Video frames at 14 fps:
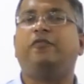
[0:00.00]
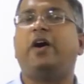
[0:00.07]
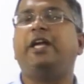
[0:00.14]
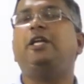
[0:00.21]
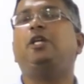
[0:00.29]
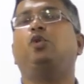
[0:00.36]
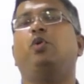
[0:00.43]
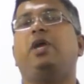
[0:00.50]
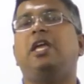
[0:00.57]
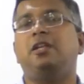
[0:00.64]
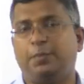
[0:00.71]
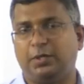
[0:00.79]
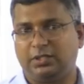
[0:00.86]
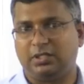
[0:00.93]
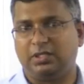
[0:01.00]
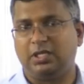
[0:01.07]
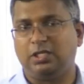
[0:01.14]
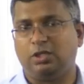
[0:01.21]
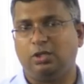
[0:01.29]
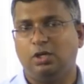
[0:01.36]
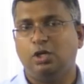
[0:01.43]
five to eight
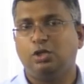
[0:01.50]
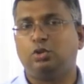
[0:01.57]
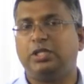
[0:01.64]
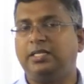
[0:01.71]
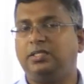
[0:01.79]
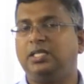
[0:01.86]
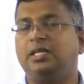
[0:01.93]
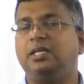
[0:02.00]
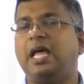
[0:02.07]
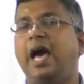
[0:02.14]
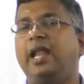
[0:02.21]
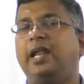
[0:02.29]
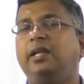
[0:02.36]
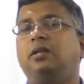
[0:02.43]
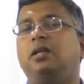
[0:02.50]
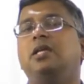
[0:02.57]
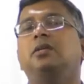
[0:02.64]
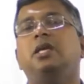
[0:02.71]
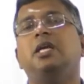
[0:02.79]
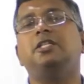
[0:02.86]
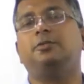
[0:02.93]
percentage. So that is a direct
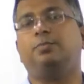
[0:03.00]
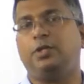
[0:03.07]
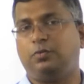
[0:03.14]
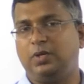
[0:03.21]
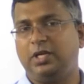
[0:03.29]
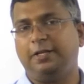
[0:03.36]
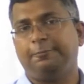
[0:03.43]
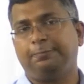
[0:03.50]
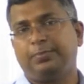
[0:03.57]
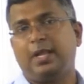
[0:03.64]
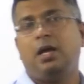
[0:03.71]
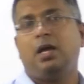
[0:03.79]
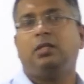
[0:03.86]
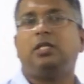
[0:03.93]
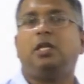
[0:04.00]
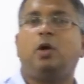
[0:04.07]
linkage between the